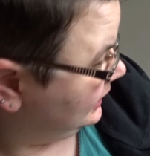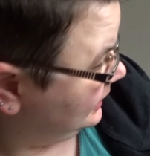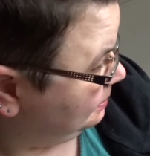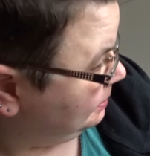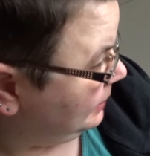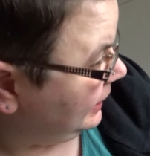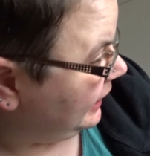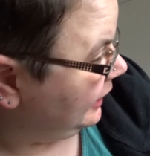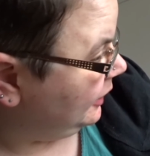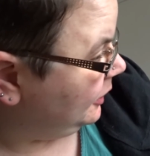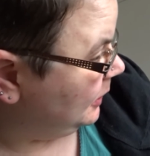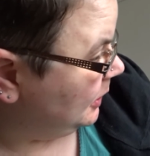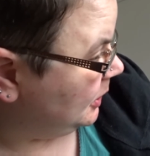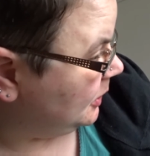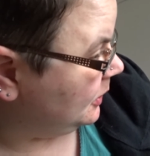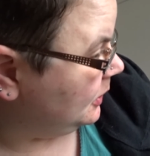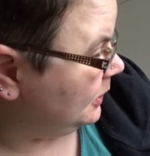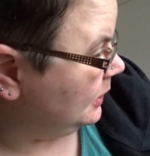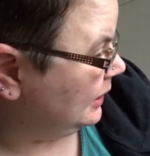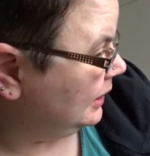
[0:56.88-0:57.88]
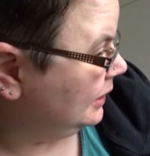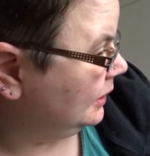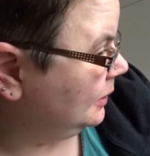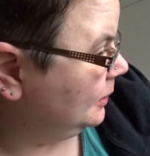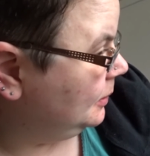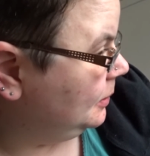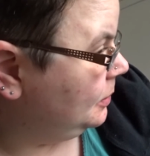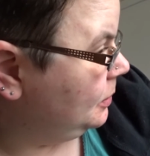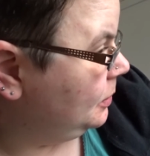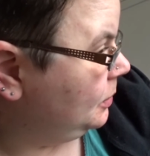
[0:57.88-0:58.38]
But I also
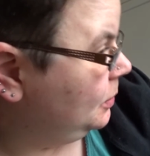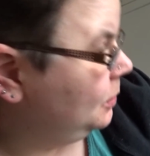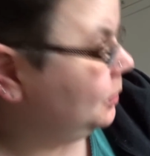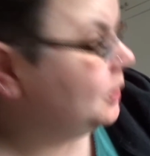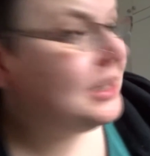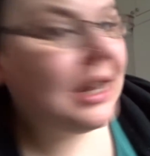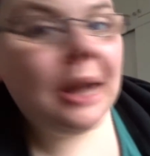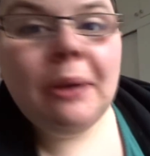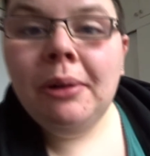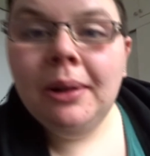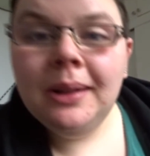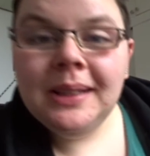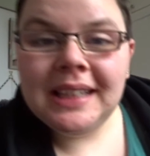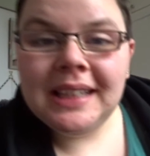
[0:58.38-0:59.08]
was out all